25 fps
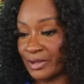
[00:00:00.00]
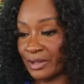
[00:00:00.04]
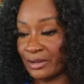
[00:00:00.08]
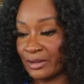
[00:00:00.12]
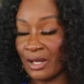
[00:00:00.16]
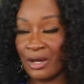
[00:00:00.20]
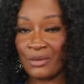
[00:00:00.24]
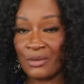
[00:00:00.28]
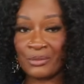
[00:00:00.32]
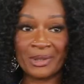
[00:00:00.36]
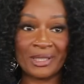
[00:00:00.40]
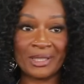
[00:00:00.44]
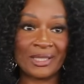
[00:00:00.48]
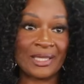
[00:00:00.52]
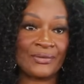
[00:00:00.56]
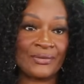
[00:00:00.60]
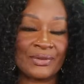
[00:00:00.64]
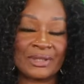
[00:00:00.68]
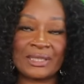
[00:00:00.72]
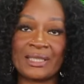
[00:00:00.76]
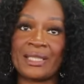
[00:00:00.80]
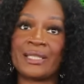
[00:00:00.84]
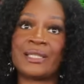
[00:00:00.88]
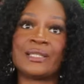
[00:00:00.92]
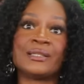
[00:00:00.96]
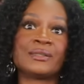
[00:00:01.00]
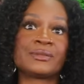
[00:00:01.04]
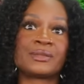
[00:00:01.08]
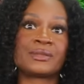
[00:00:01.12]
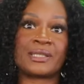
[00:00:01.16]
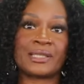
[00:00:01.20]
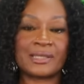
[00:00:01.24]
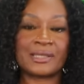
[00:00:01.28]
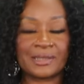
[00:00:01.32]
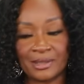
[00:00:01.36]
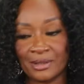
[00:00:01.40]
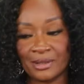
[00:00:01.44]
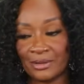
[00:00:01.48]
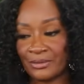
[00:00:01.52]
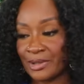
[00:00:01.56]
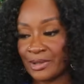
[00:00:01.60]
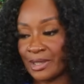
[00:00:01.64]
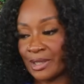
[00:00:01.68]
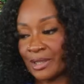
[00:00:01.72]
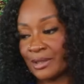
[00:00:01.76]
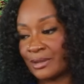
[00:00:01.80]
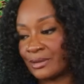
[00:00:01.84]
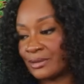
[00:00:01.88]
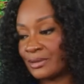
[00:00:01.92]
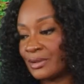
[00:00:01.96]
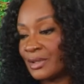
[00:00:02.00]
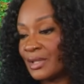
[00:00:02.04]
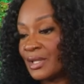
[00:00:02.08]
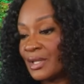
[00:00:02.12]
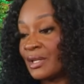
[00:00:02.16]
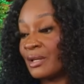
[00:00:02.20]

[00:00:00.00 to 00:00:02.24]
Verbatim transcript: along with everything else that's going on.